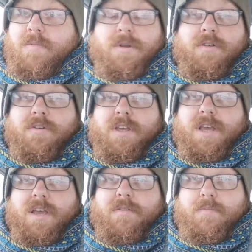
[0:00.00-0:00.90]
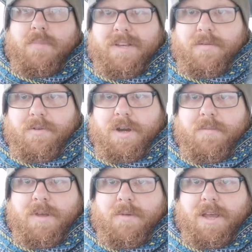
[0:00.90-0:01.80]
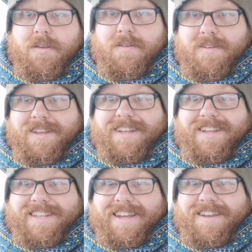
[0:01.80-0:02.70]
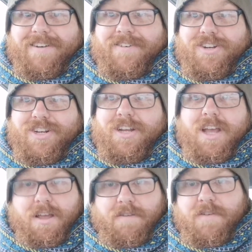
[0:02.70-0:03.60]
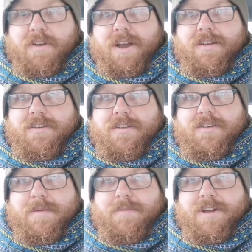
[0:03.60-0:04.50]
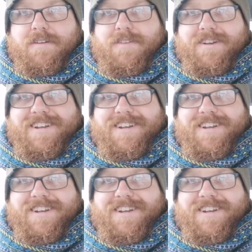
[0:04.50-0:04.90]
and you're just here, please subscribe. That'll be ace. Thank you very much. Figure out how to turn this damn thing off now.